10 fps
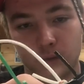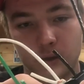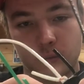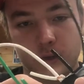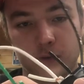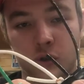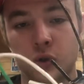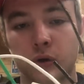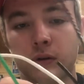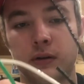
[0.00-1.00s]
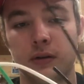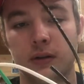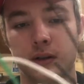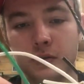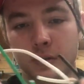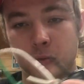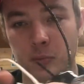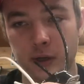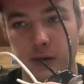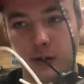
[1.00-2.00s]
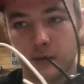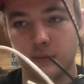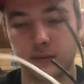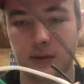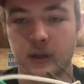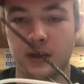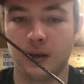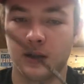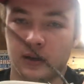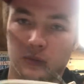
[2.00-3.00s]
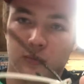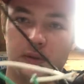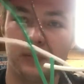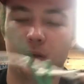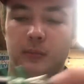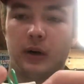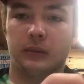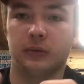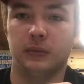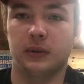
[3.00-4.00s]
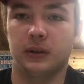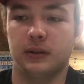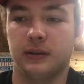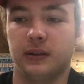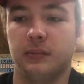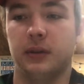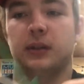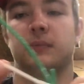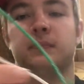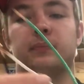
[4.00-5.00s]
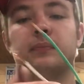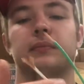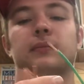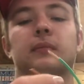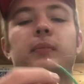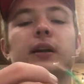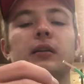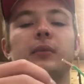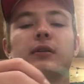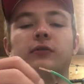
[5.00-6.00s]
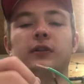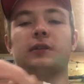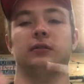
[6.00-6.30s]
we'd have a short, and that'd trip the breaker, and it wouldn't be a big problem, but it'd be a pain in the butt to fix.